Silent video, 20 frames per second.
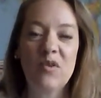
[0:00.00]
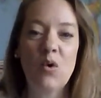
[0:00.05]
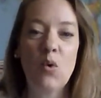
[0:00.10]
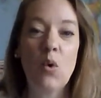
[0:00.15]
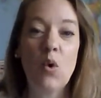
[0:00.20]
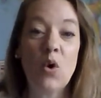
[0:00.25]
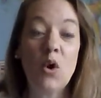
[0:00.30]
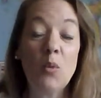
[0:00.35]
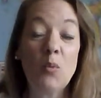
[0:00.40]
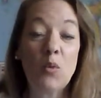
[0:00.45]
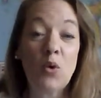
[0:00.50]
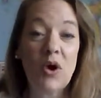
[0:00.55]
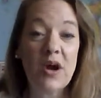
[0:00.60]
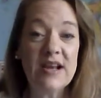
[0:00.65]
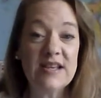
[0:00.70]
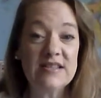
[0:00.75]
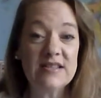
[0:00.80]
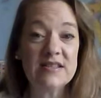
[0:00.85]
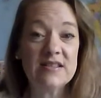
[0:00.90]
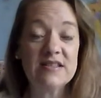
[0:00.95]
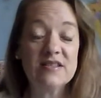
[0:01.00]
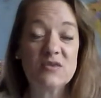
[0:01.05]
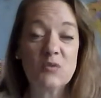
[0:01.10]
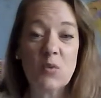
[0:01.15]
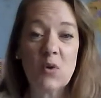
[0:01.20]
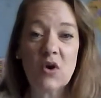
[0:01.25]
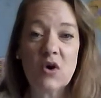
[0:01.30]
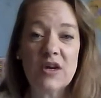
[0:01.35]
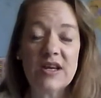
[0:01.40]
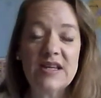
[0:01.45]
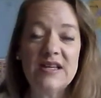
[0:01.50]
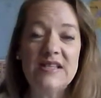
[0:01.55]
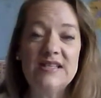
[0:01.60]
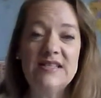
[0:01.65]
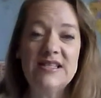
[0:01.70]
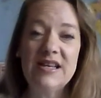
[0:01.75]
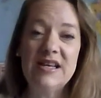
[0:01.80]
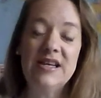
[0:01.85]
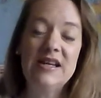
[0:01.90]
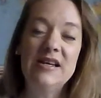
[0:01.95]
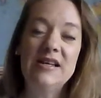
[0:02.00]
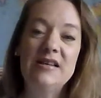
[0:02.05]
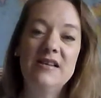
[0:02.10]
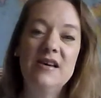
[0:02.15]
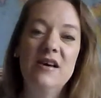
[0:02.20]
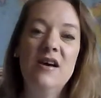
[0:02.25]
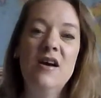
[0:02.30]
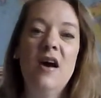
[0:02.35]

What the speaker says: oil prices were indeed